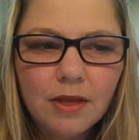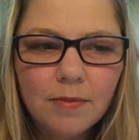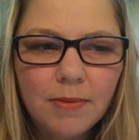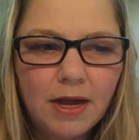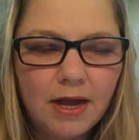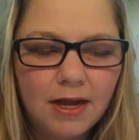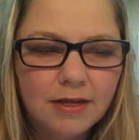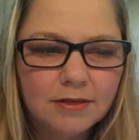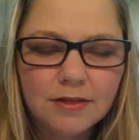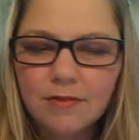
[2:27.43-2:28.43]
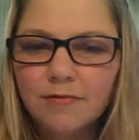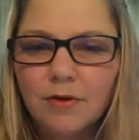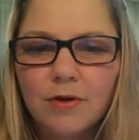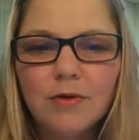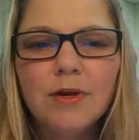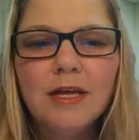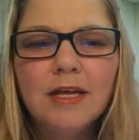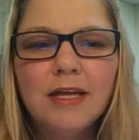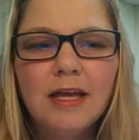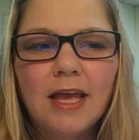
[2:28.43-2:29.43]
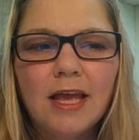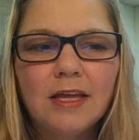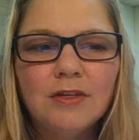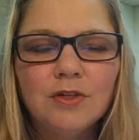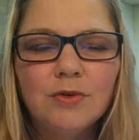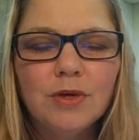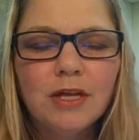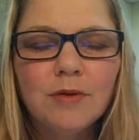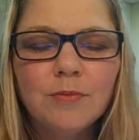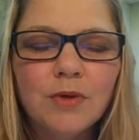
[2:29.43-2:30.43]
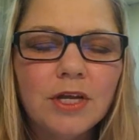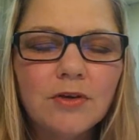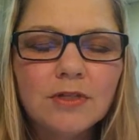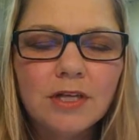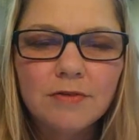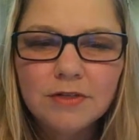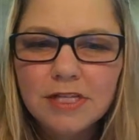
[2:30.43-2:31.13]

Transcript: behind the photo, and you can bring yourself to